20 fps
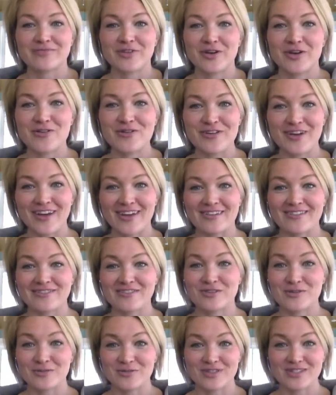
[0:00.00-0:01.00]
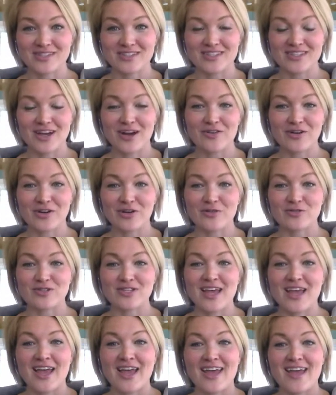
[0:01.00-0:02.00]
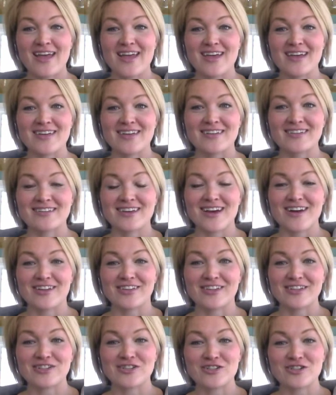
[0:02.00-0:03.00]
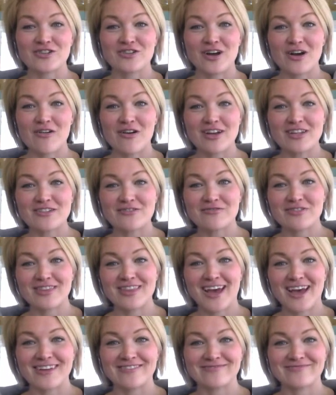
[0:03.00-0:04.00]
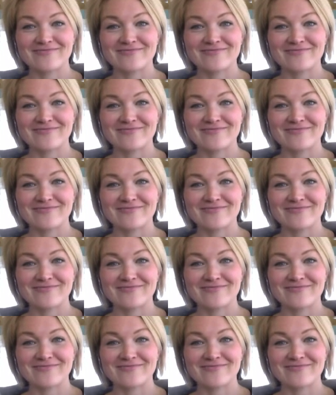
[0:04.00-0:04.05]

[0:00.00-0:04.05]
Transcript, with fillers: Okay, so we'll see how it goes, and I'll let you know how I do with that